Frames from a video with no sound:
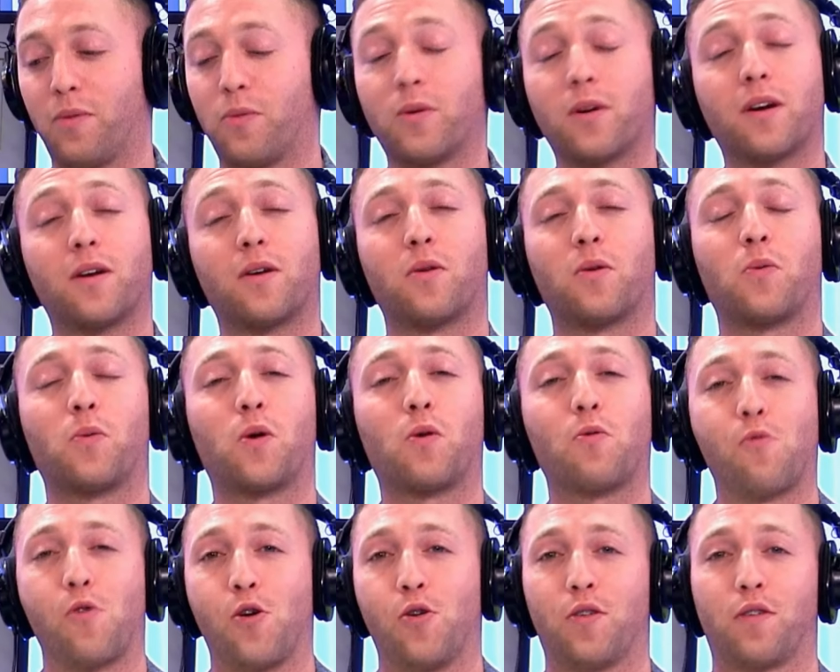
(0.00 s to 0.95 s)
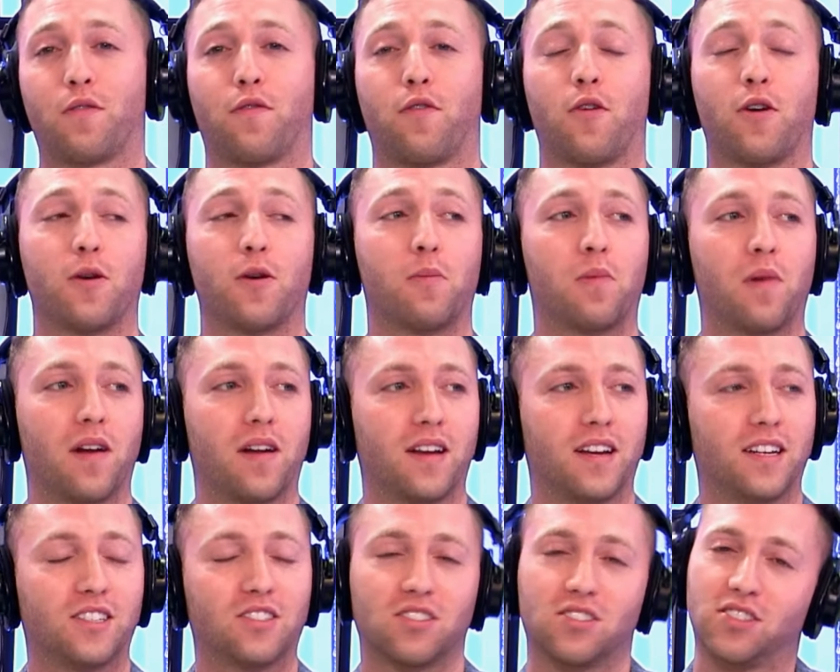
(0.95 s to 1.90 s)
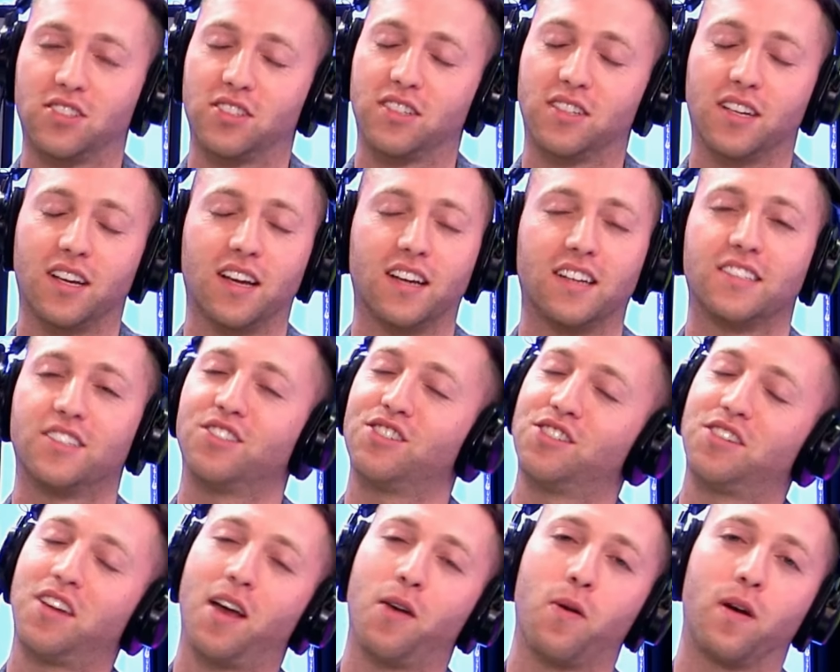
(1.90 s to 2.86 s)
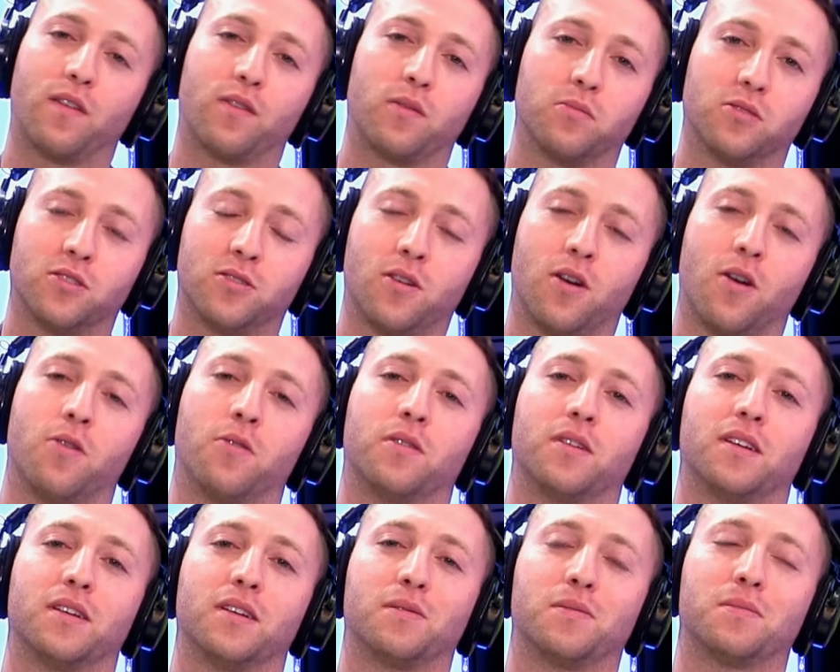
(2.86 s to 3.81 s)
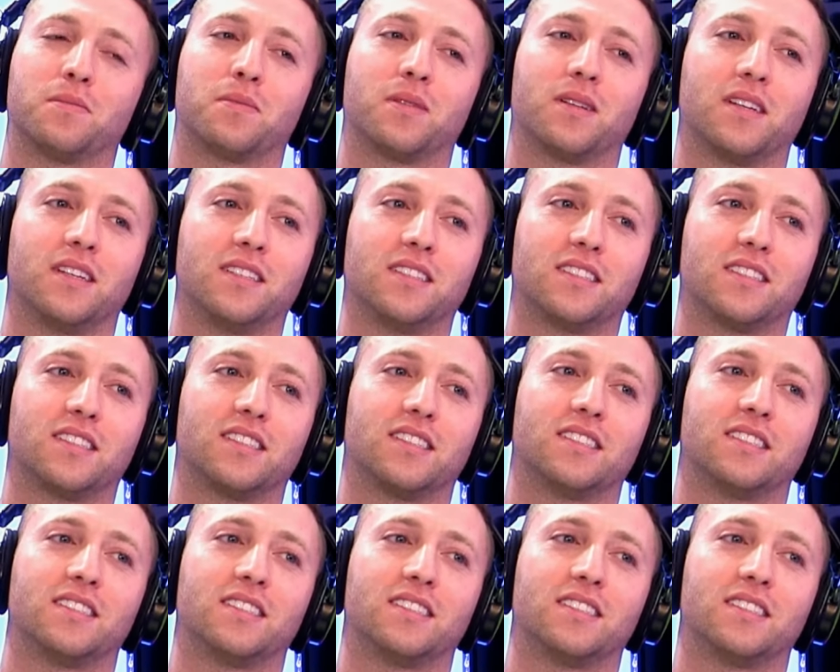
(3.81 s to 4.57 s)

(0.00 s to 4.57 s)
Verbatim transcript: we're rooting for you, Brittany. Just stay away from Stone, please.